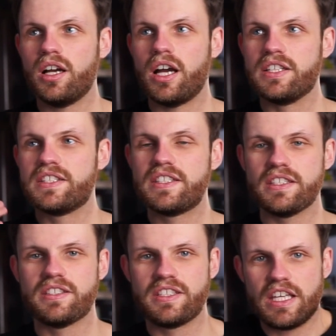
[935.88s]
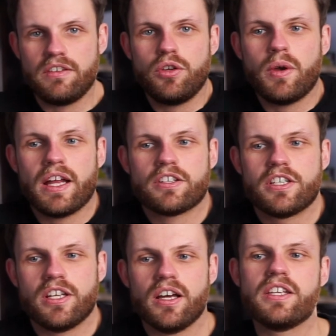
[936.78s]
and see if you actually
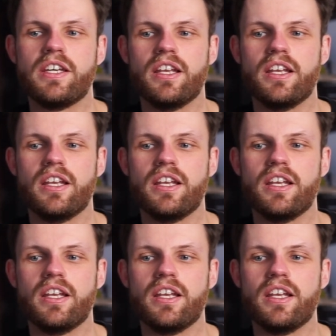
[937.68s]
like it.